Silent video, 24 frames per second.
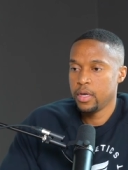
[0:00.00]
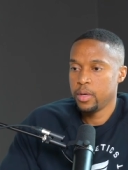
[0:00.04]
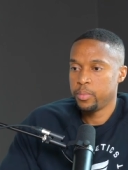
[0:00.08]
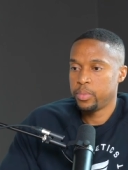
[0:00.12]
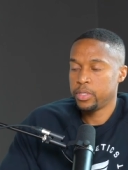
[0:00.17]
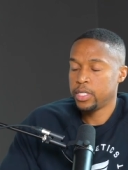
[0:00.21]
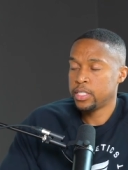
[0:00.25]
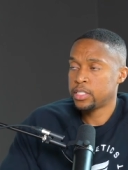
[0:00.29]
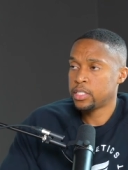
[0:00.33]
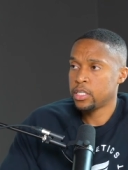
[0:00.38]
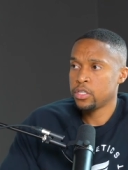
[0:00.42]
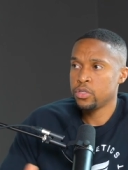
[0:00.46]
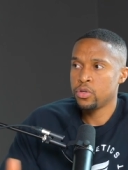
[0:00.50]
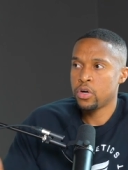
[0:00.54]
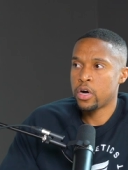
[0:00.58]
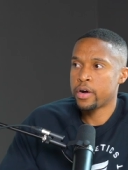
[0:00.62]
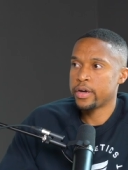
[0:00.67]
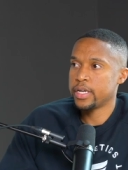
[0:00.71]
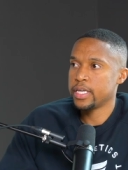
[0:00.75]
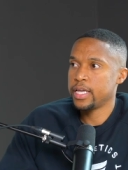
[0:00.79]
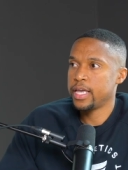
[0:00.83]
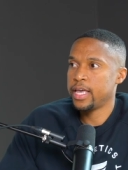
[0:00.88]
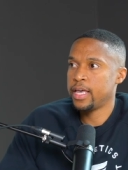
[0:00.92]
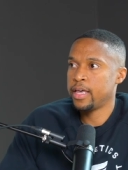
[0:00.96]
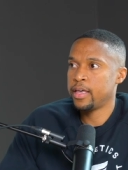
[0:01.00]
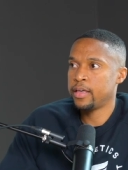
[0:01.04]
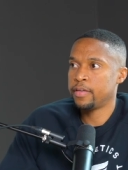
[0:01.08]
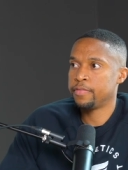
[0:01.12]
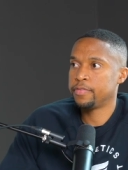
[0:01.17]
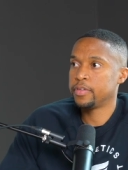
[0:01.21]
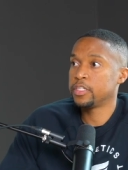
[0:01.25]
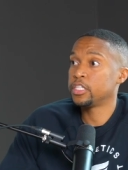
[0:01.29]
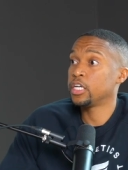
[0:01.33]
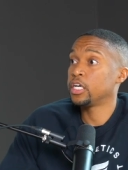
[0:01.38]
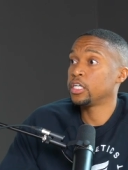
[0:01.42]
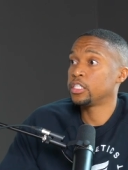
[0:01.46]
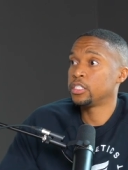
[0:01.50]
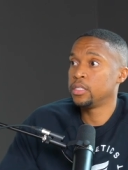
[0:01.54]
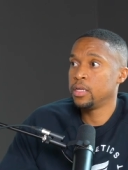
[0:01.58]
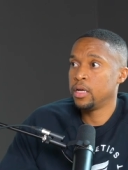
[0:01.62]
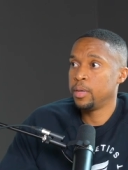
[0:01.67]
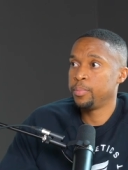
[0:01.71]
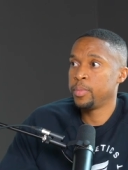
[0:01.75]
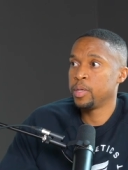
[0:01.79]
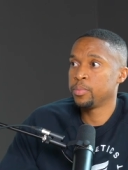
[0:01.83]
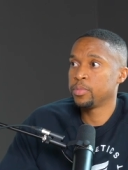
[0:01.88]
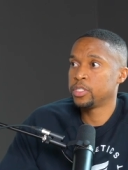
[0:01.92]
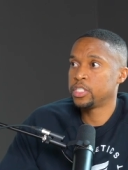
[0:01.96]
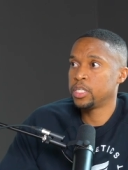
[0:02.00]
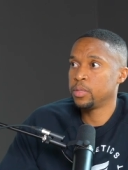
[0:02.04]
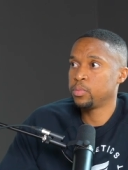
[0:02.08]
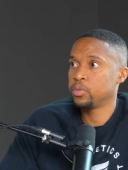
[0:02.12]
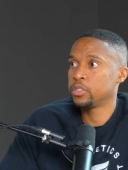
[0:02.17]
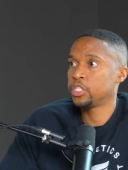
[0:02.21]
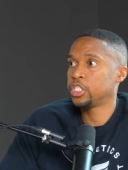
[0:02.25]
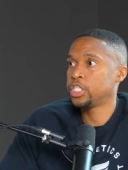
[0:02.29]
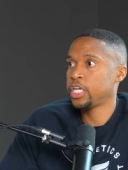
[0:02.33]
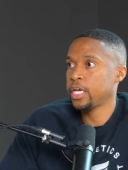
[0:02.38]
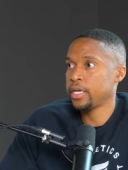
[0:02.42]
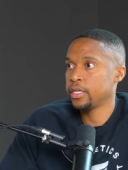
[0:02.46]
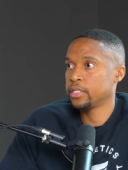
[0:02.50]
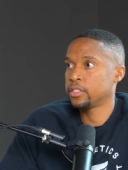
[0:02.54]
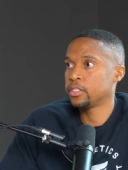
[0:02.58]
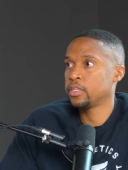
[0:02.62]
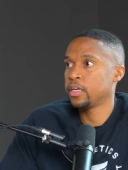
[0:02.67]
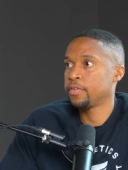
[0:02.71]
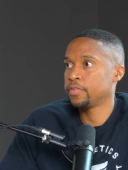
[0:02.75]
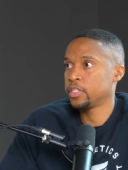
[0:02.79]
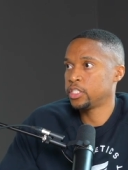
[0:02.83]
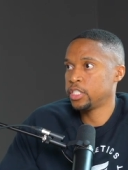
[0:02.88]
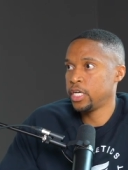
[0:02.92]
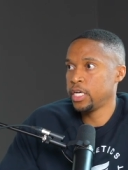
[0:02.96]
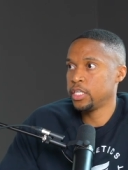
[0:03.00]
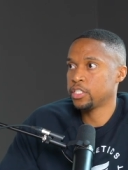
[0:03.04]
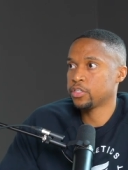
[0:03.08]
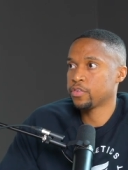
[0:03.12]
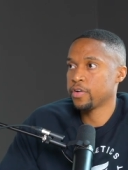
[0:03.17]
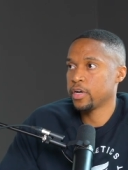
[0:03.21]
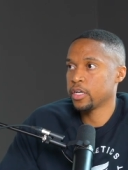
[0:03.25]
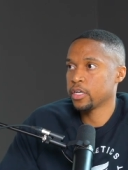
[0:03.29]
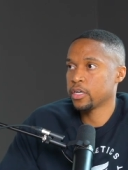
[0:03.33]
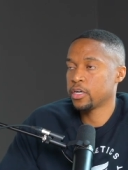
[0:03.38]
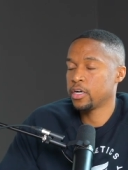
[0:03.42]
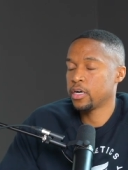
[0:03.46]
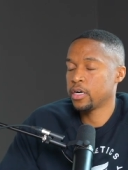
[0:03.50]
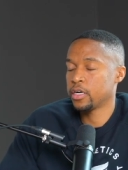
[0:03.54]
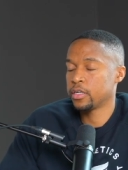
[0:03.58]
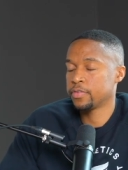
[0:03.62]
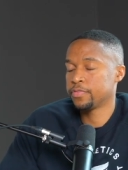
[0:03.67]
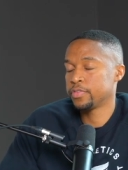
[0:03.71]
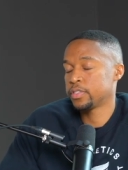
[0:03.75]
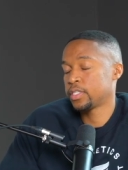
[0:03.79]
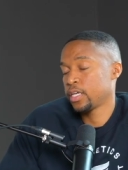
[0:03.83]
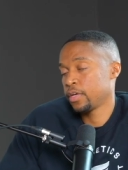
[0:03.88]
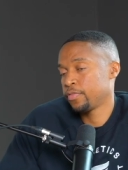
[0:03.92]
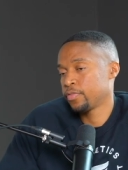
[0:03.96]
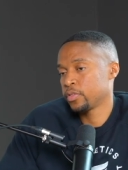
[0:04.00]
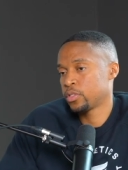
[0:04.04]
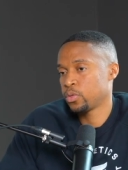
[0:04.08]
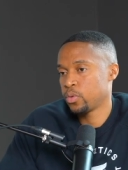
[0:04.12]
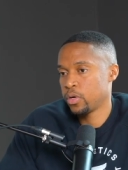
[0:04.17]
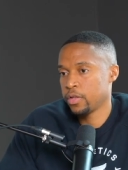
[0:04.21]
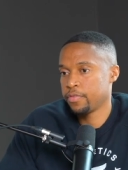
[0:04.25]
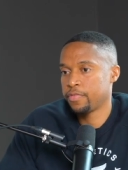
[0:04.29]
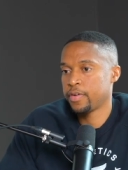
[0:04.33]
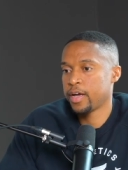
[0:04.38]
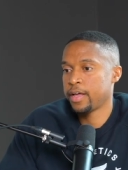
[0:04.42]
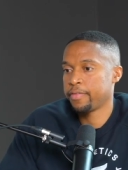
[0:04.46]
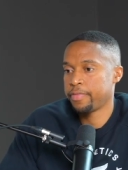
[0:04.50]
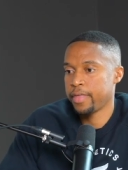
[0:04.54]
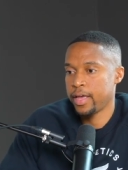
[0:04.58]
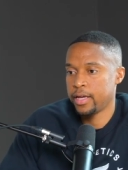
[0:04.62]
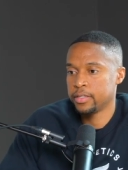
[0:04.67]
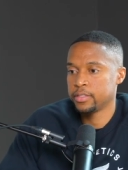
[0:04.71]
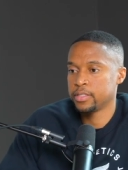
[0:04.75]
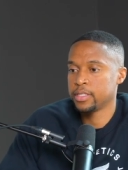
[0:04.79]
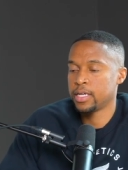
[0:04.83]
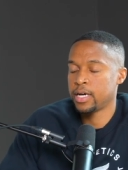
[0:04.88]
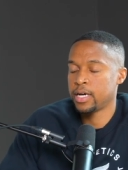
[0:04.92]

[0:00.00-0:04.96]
But let's say you already have a, a, membership with Chase. You have a Chase credit card, say for twenty five thousand